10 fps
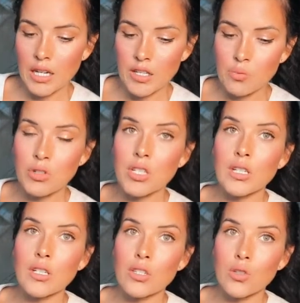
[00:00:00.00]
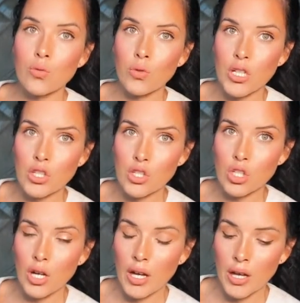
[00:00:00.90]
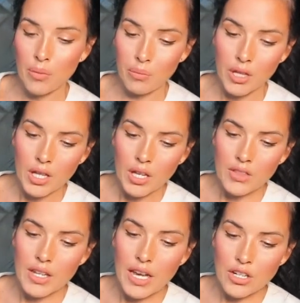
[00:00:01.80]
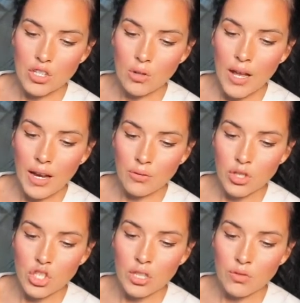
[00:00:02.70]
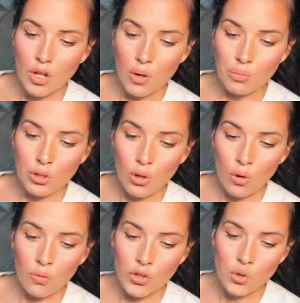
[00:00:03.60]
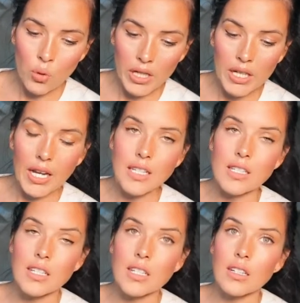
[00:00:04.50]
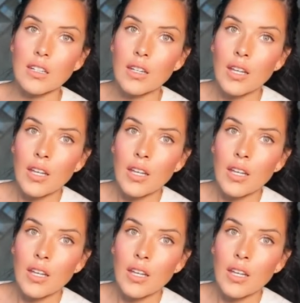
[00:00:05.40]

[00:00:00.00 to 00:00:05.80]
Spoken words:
and is predicted to reach the national average, if not below, for 2019.